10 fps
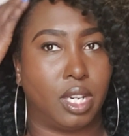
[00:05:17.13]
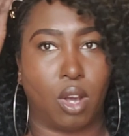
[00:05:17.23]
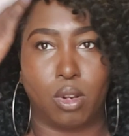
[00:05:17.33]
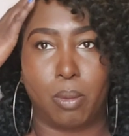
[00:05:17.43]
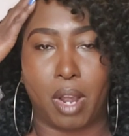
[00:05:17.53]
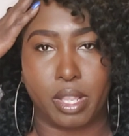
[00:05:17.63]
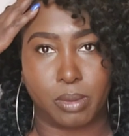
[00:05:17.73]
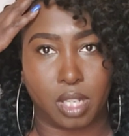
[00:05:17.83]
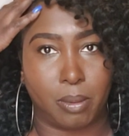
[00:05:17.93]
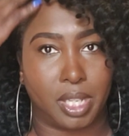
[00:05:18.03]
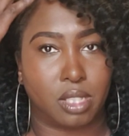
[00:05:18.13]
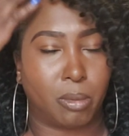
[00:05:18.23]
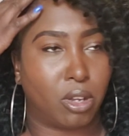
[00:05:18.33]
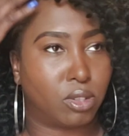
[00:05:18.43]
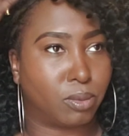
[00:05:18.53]
the only part that was going to be
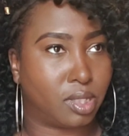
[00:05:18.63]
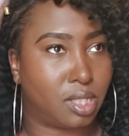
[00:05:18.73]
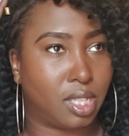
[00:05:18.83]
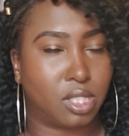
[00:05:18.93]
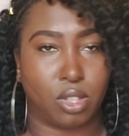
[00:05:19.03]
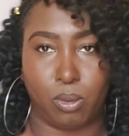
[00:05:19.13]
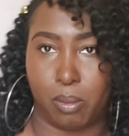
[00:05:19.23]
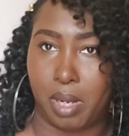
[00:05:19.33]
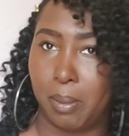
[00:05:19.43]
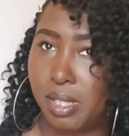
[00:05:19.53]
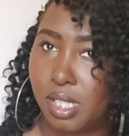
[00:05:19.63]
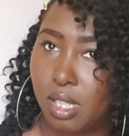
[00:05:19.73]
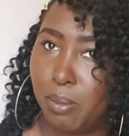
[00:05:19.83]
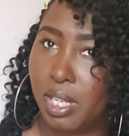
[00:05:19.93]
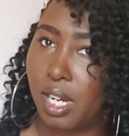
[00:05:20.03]
exposed was this. So you won't be able to see
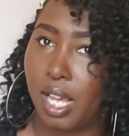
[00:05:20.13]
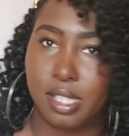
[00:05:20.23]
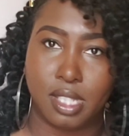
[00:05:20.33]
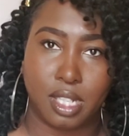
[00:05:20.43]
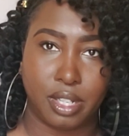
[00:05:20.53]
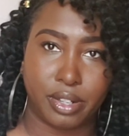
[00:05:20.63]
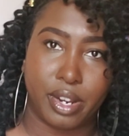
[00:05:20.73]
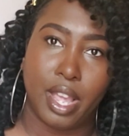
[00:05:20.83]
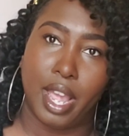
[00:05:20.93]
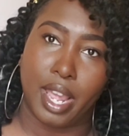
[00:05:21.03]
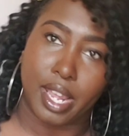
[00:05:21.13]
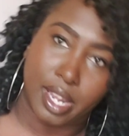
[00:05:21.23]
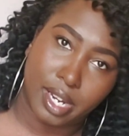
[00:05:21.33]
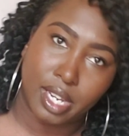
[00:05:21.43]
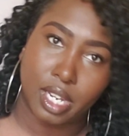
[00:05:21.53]
the big knots in here.
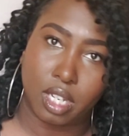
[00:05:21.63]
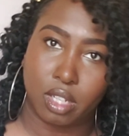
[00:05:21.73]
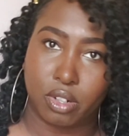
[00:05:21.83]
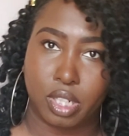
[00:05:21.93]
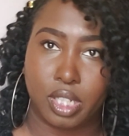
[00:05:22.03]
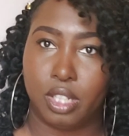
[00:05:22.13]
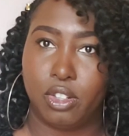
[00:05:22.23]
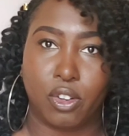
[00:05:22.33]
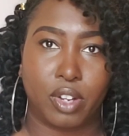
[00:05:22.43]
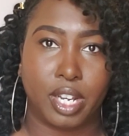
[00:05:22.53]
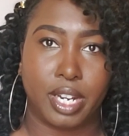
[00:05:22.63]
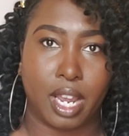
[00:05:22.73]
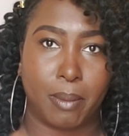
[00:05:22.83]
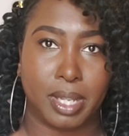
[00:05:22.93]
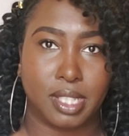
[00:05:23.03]
And it literally, you know, cut
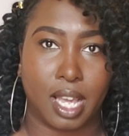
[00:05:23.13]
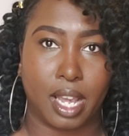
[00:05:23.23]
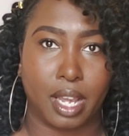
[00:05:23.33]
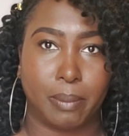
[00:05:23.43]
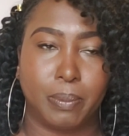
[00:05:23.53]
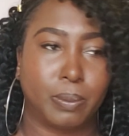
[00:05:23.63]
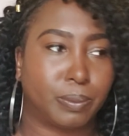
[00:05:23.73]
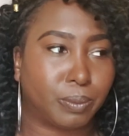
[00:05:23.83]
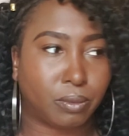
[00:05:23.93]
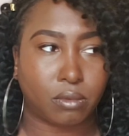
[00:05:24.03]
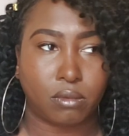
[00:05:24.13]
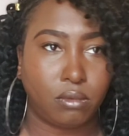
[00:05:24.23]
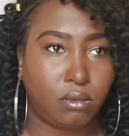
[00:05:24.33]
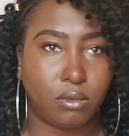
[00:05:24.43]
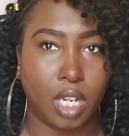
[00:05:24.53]
down my time
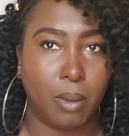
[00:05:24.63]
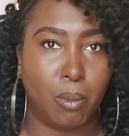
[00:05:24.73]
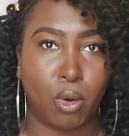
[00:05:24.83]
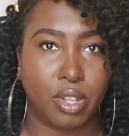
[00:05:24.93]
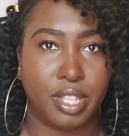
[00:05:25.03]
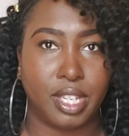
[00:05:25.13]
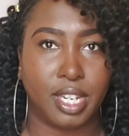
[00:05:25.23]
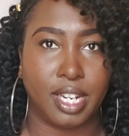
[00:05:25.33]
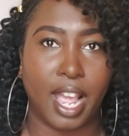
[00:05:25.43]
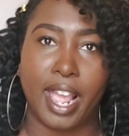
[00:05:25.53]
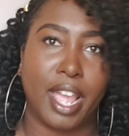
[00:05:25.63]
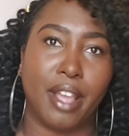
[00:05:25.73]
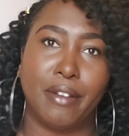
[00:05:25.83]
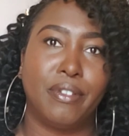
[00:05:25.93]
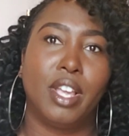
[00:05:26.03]
more than in
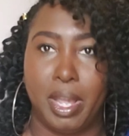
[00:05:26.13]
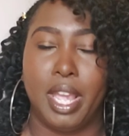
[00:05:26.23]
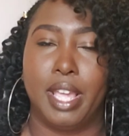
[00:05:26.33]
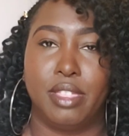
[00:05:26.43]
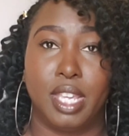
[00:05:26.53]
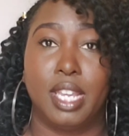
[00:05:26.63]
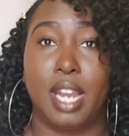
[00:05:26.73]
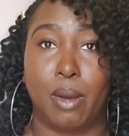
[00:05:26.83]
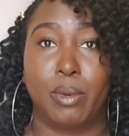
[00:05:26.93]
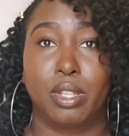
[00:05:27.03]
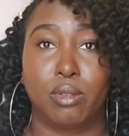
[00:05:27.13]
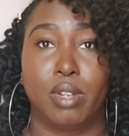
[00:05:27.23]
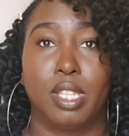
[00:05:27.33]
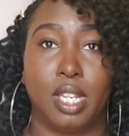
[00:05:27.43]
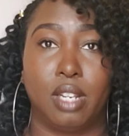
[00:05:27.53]
half. And then I went
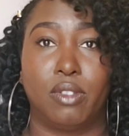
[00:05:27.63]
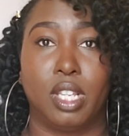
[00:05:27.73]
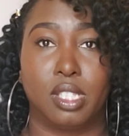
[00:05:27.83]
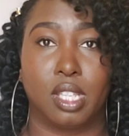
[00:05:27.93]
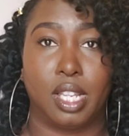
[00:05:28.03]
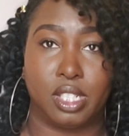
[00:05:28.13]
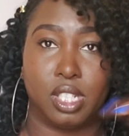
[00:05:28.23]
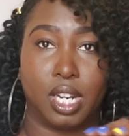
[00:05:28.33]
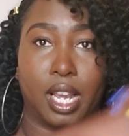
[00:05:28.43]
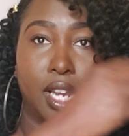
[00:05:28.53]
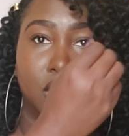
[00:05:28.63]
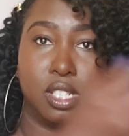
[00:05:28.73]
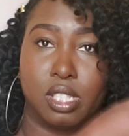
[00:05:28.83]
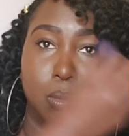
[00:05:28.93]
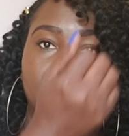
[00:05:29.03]
through at the end of the installation and I kind of
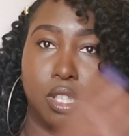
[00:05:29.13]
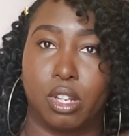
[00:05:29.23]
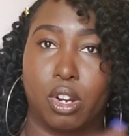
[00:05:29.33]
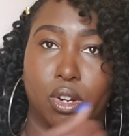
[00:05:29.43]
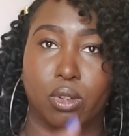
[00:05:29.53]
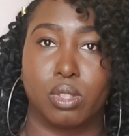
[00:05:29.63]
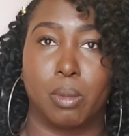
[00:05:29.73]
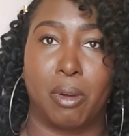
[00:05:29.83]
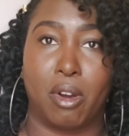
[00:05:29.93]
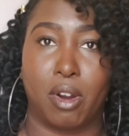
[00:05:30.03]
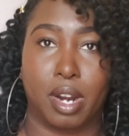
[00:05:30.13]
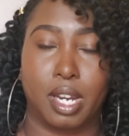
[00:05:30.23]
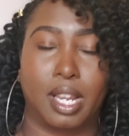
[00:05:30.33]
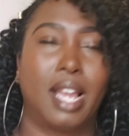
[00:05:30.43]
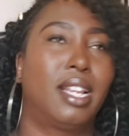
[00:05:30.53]
just split the curls
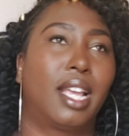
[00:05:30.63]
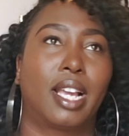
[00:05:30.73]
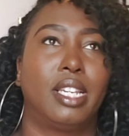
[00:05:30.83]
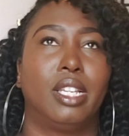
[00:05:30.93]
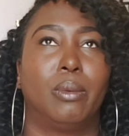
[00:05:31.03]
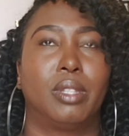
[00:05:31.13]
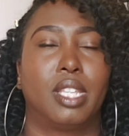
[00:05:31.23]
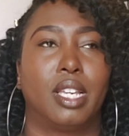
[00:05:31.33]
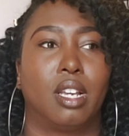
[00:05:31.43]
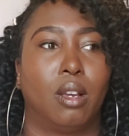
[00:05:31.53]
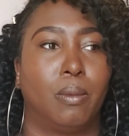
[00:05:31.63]
apart, kind of like I did with that